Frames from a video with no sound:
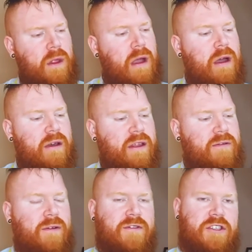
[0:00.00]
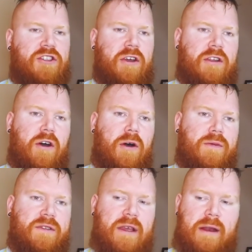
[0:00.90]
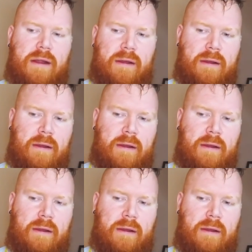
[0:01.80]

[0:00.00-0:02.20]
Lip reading: They've obviously chucked the hops in,